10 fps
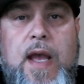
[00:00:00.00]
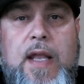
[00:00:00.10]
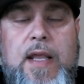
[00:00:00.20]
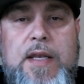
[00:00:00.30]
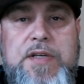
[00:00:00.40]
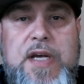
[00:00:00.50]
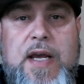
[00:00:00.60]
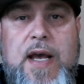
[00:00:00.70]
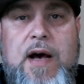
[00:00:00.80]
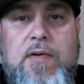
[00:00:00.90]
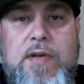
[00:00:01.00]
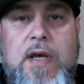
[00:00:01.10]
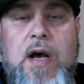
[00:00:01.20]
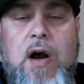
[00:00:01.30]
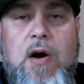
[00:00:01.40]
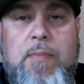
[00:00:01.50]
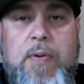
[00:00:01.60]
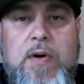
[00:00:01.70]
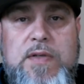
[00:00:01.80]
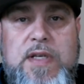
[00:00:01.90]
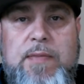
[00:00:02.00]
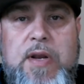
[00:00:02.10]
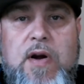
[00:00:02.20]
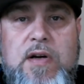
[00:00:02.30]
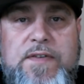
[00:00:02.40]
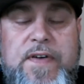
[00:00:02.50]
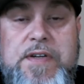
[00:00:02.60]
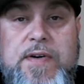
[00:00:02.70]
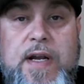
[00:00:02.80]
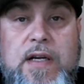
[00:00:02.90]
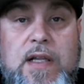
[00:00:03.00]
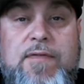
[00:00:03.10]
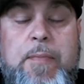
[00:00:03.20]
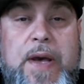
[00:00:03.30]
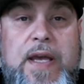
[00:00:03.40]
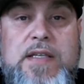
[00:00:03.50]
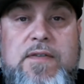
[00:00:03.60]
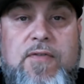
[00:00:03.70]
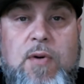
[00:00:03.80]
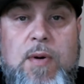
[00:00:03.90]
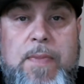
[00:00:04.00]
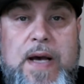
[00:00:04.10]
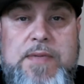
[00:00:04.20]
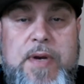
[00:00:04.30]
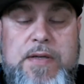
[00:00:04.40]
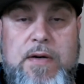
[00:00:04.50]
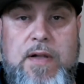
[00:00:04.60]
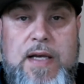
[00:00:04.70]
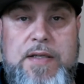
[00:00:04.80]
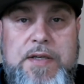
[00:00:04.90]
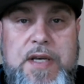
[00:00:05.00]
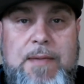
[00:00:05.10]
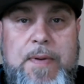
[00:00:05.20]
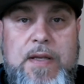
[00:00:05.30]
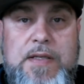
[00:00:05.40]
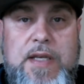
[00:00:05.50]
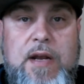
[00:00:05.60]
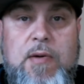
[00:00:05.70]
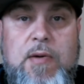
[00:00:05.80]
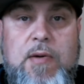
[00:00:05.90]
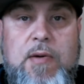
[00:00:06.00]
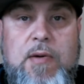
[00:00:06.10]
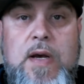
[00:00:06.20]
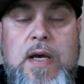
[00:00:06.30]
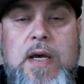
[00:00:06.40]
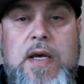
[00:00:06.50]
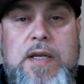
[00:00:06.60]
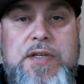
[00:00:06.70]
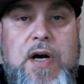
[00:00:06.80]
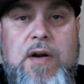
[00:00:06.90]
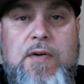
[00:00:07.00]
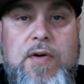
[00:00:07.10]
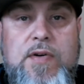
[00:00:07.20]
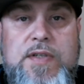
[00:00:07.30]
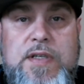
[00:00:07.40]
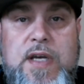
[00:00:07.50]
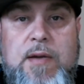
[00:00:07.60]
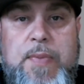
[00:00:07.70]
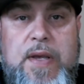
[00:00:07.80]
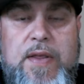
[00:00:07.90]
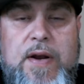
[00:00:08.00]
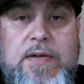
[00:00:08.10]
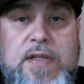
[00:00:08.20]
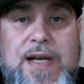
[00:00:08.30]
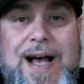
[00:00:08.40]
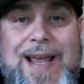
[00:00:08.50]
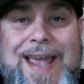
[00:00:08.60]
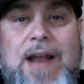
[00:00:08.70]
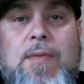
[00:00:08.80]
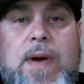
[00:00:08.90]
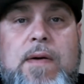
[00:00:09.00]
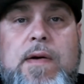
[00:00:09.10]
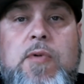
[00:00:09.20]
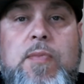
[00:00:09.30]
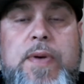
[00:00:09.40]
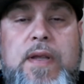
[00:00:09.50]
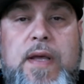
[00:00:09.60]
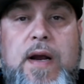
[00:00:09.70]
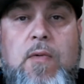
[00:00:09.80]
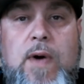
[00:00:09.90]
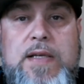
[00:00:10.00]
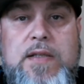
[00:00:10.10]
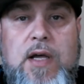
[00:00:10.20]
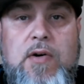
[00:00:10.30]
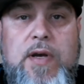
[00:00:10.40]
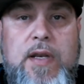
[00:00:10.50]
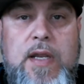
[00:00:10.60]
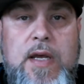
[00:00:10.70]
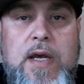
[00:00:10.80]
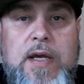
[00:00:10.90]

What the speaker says: And then check out our pro seminars featuring Cliff Pace, a former Bassmaster Classic champion, Skeeter Pro. John Cruz is going to be there. Scott Canterbury will be there. Wes Logan.